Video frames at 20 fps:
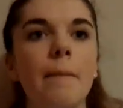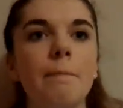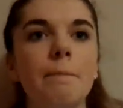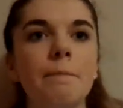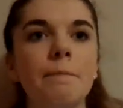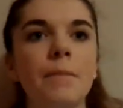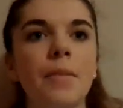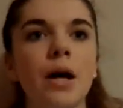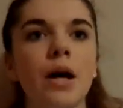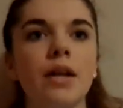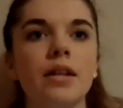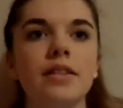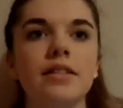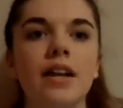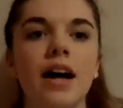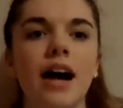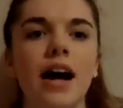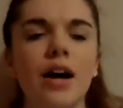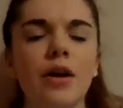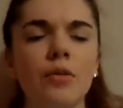But
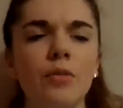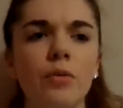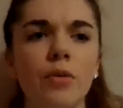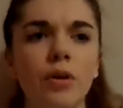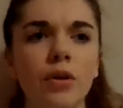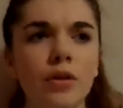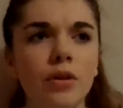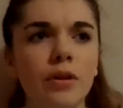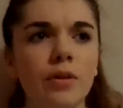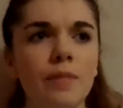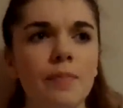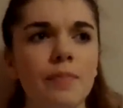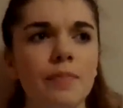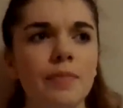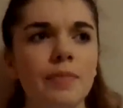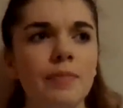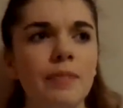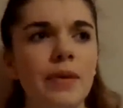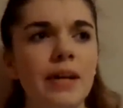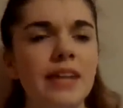I will,
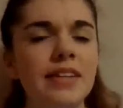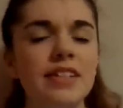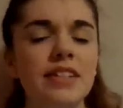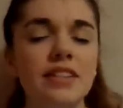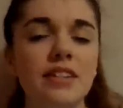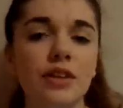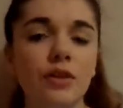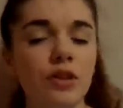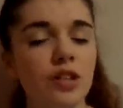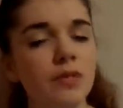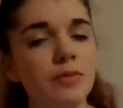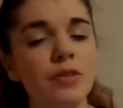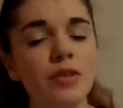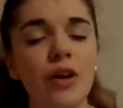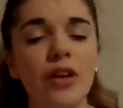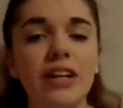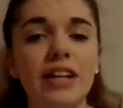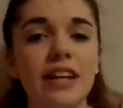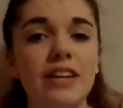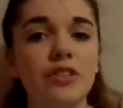because it's the Christmas
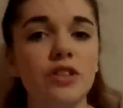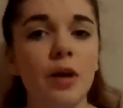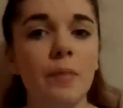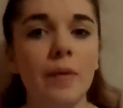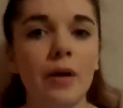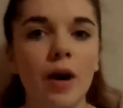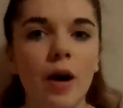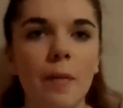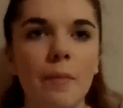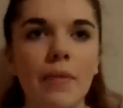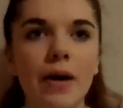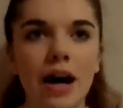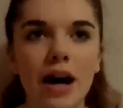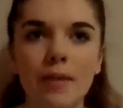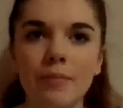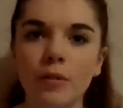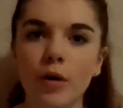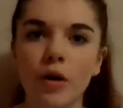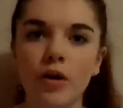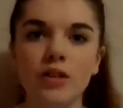holidays coming up, I'm
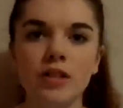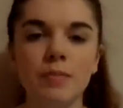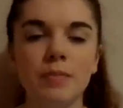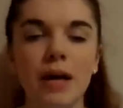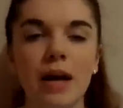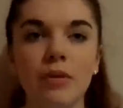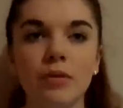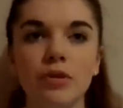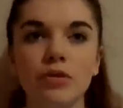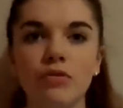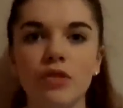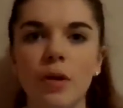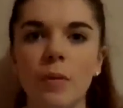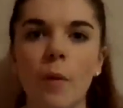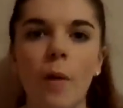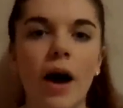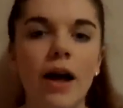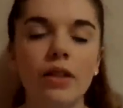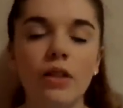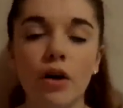going to be able to film
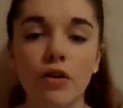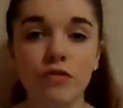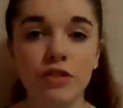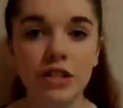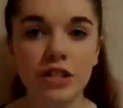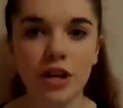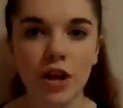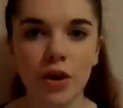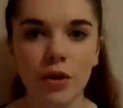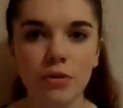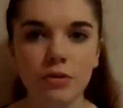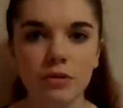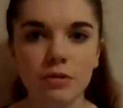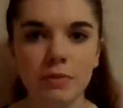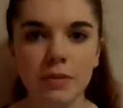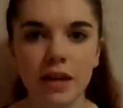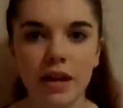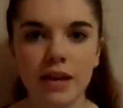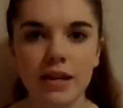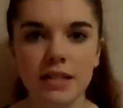quite a lot of videos
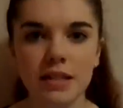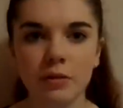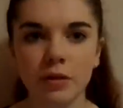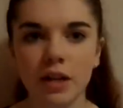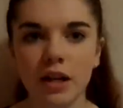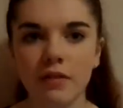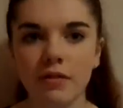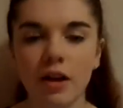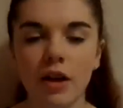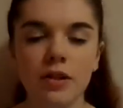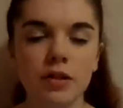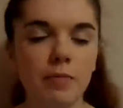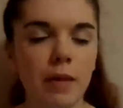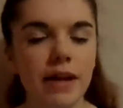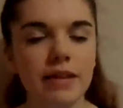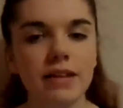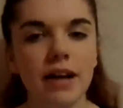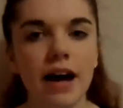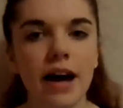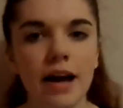because I'm going to have a lot of spare
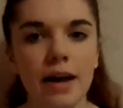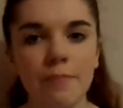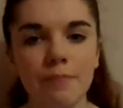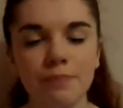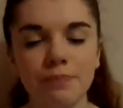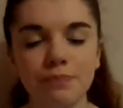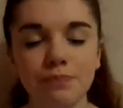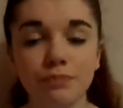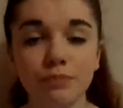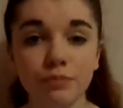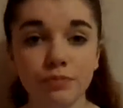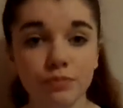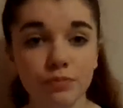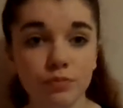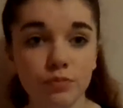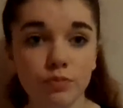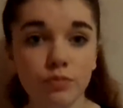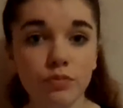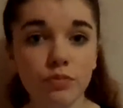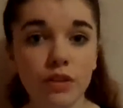time.
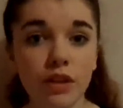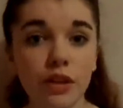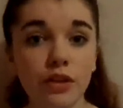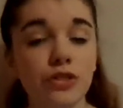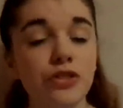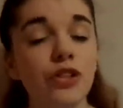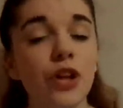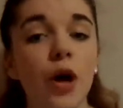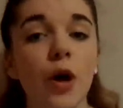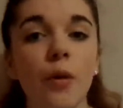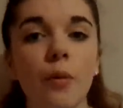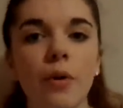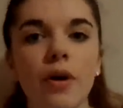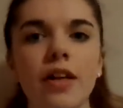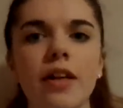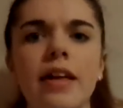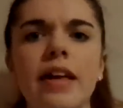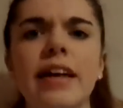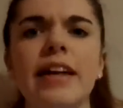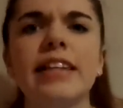So
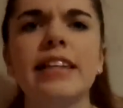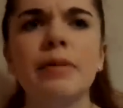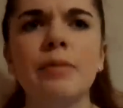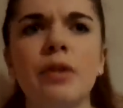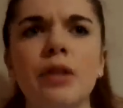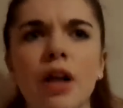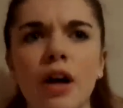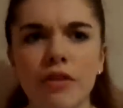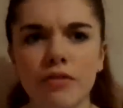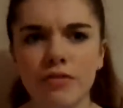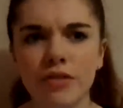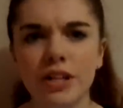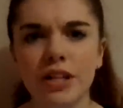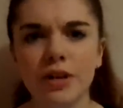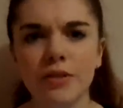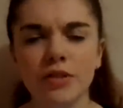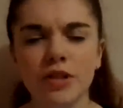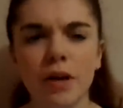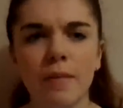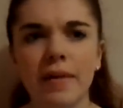there'll be a lot of videos
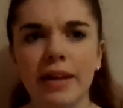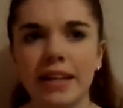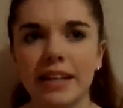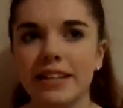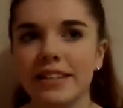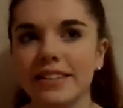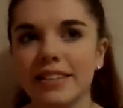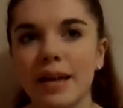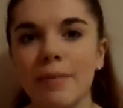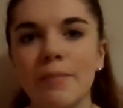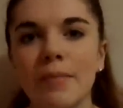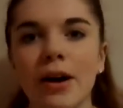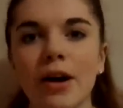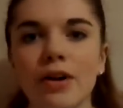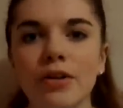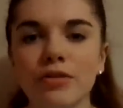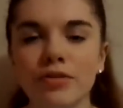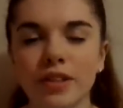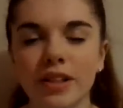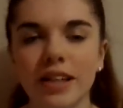coming in December,
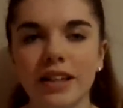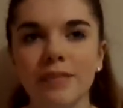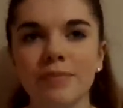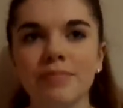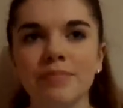hopefully.